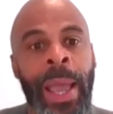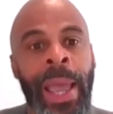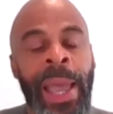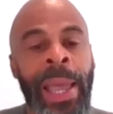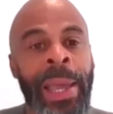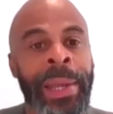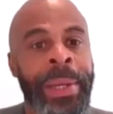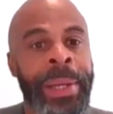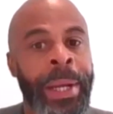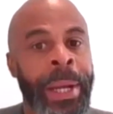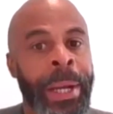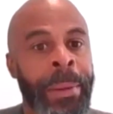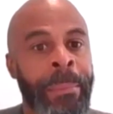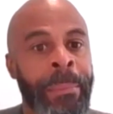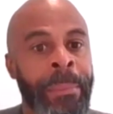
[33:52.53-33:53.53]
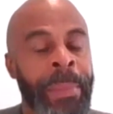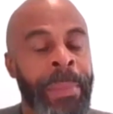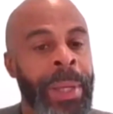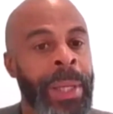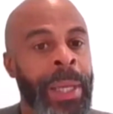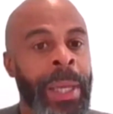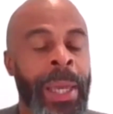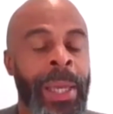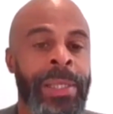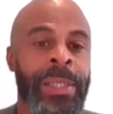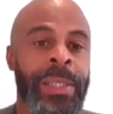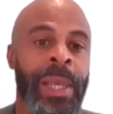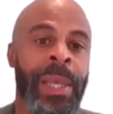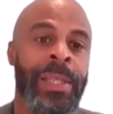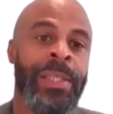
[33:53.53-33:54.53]
and um, it,
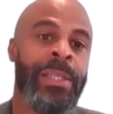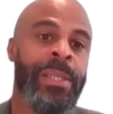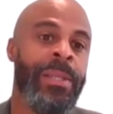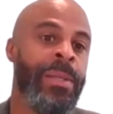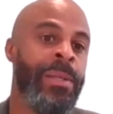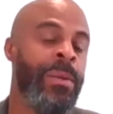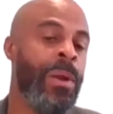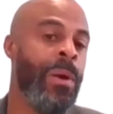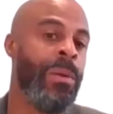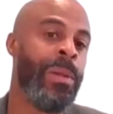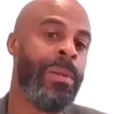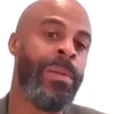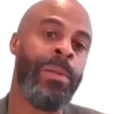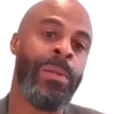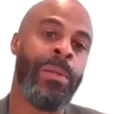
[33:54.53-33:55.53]
it's it's you know